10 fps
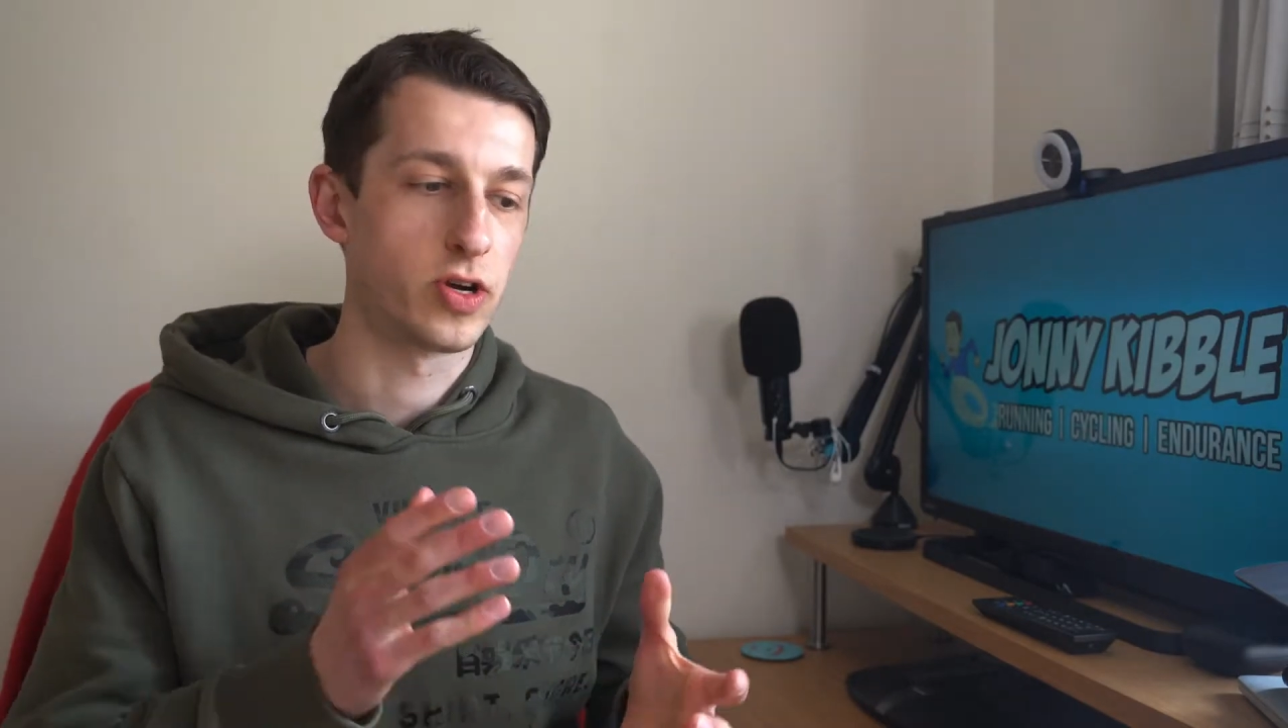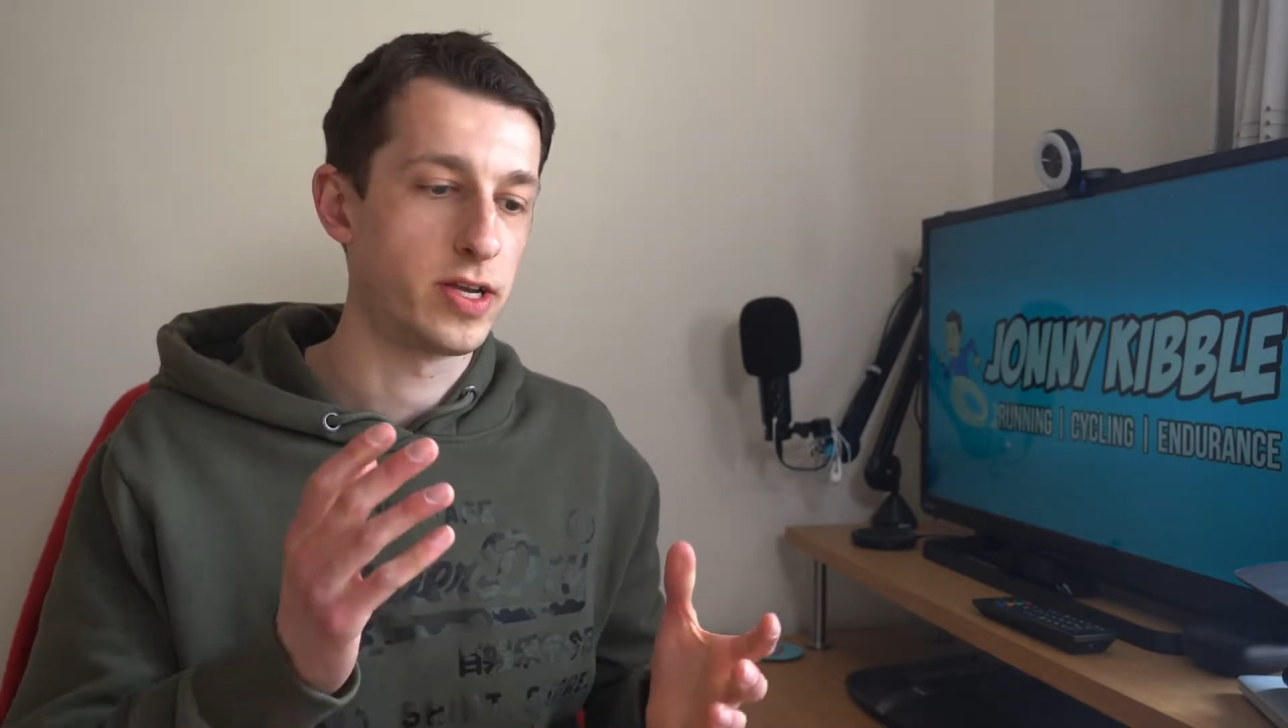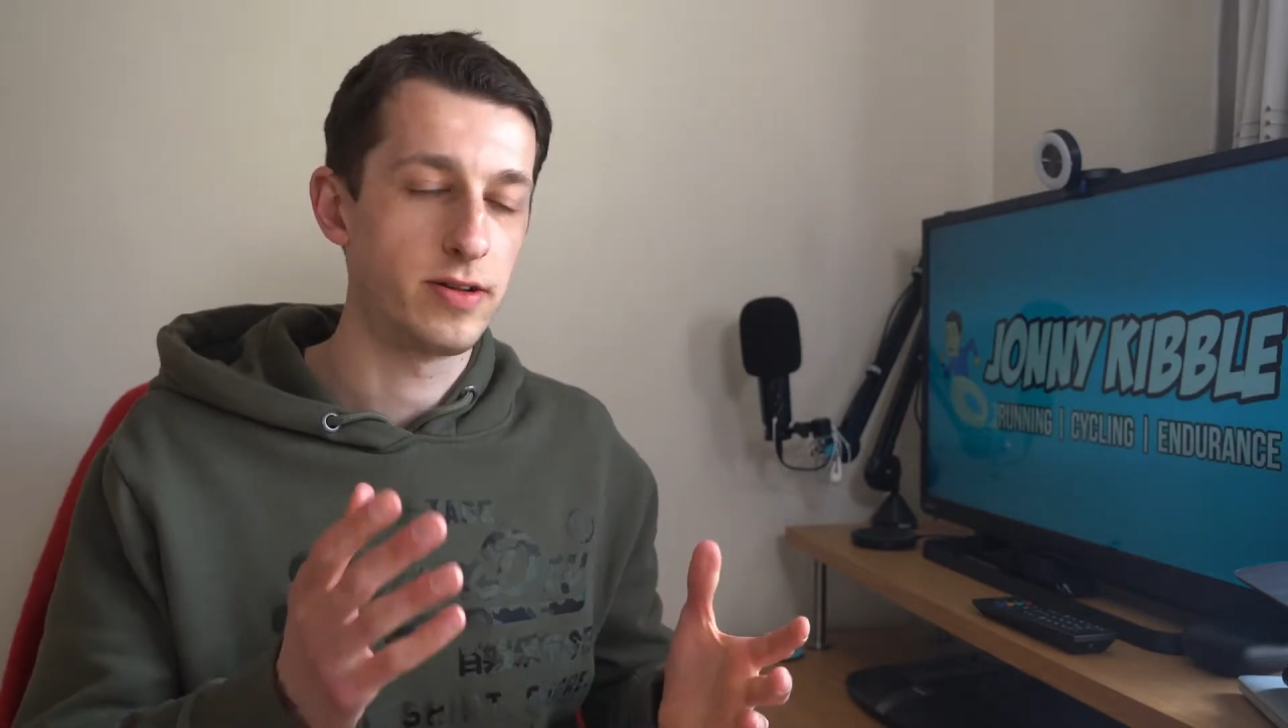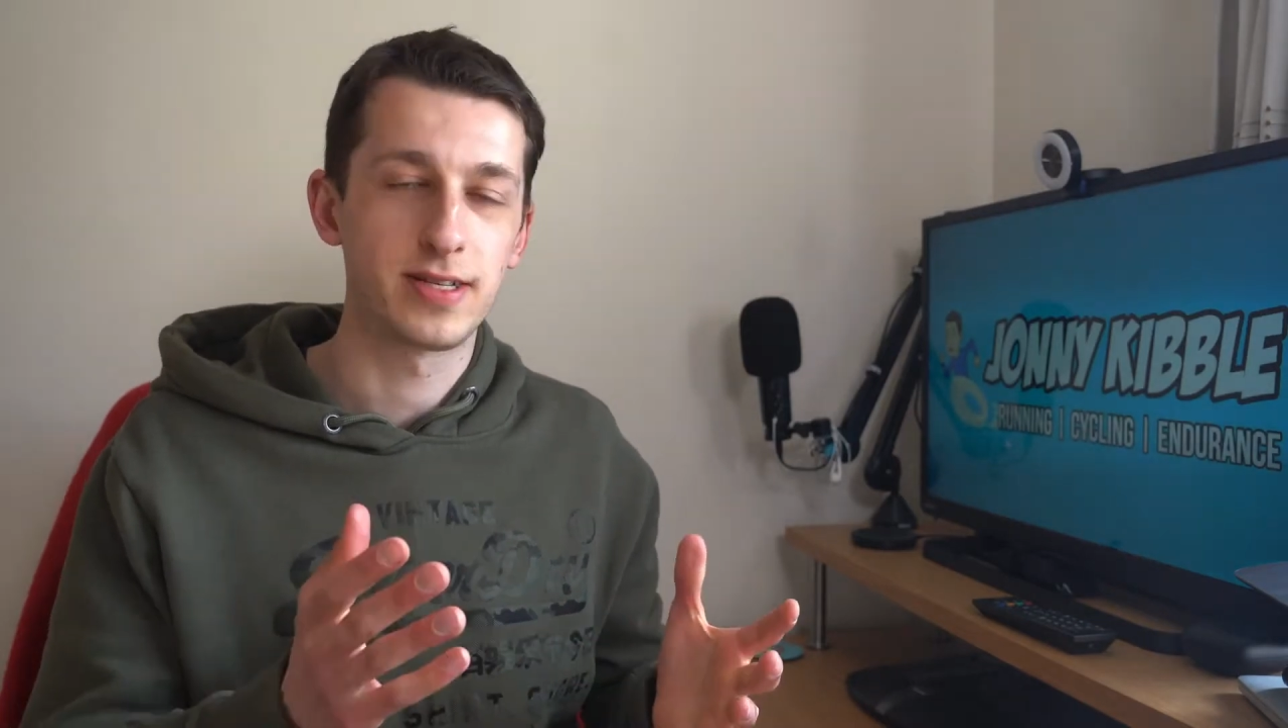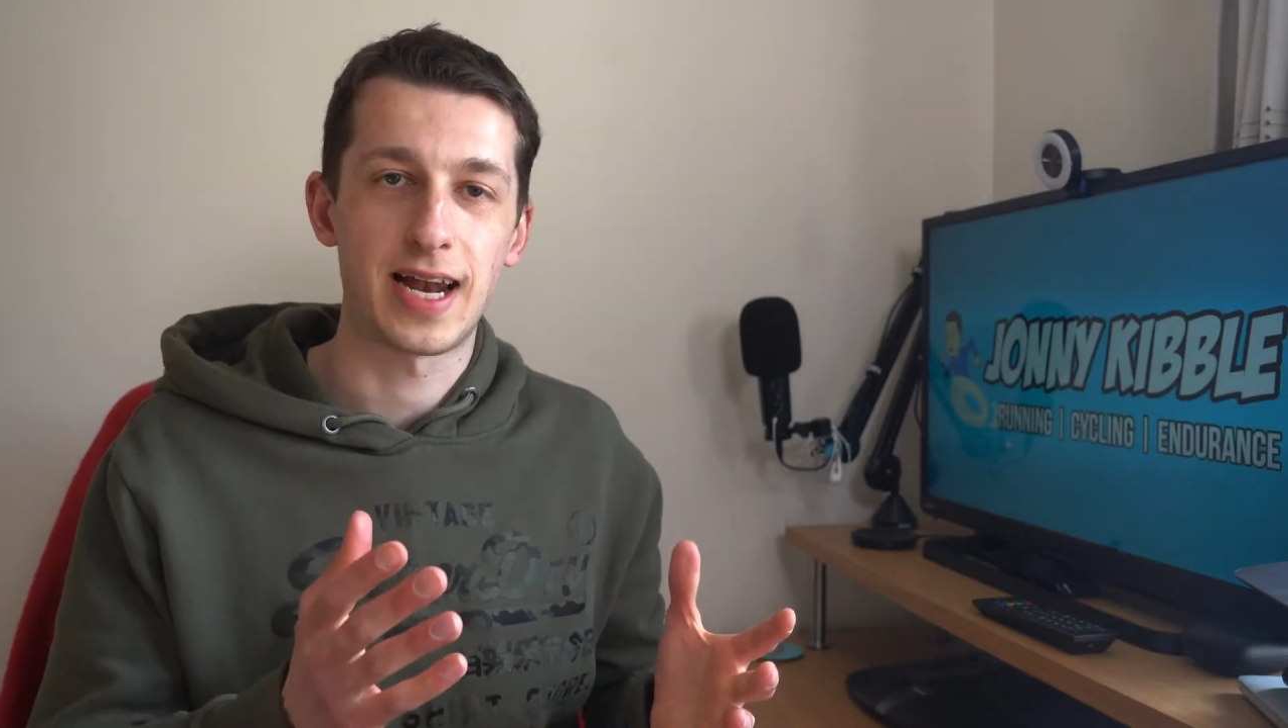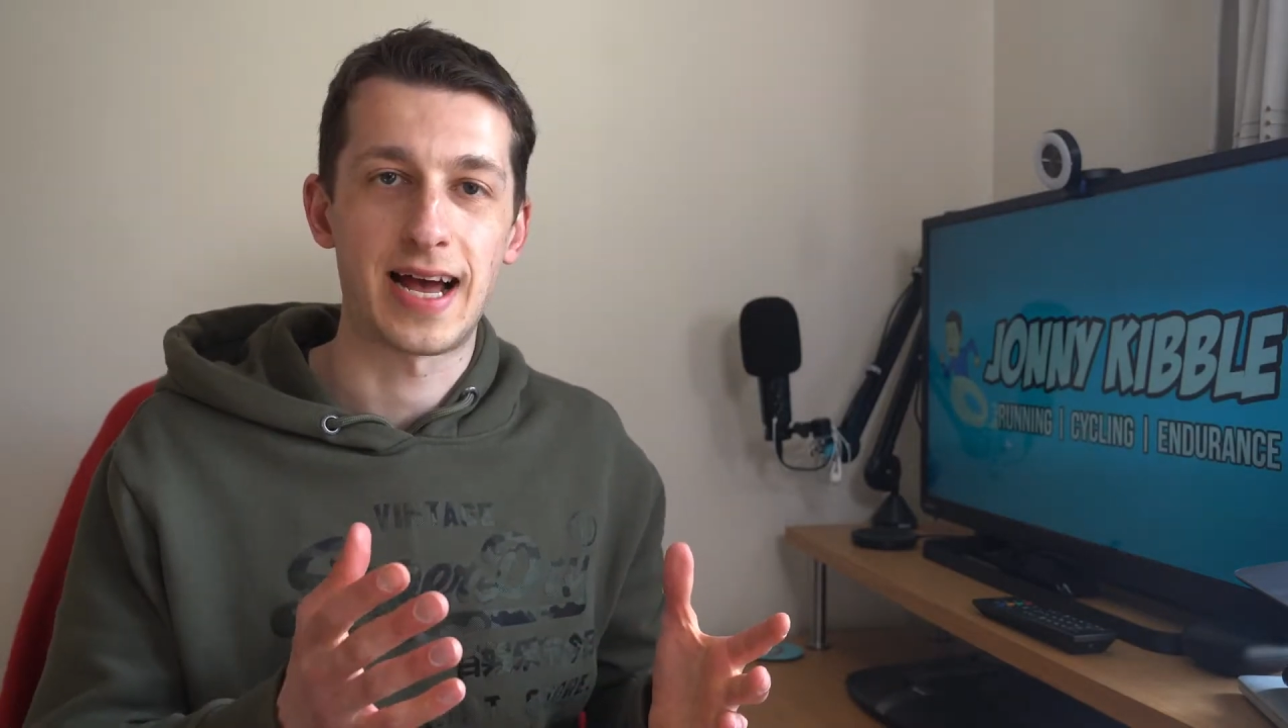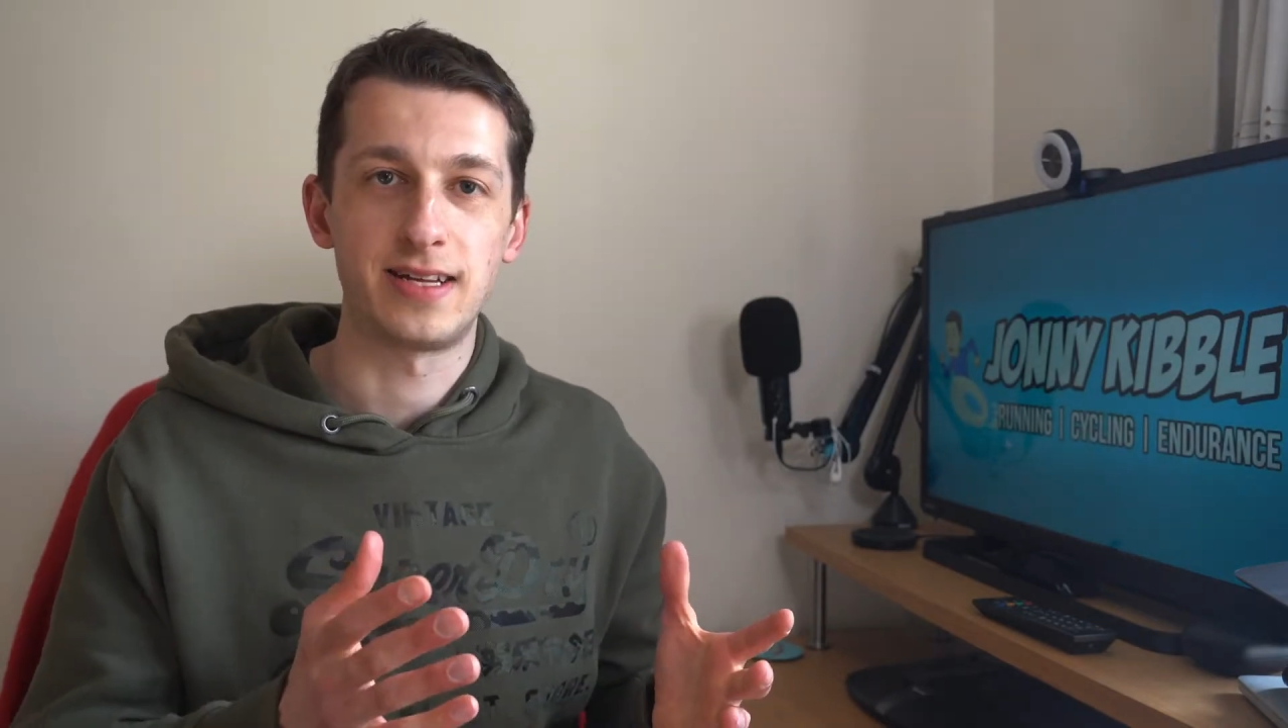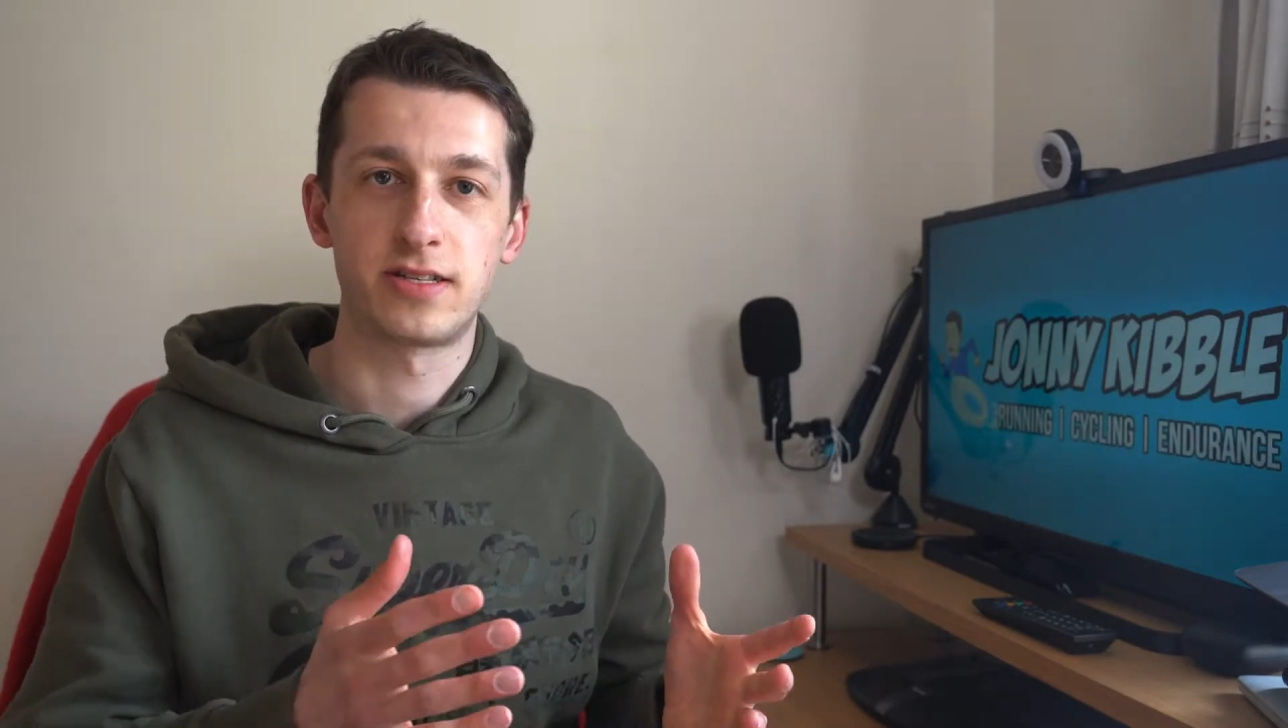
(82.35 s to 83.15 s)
utilize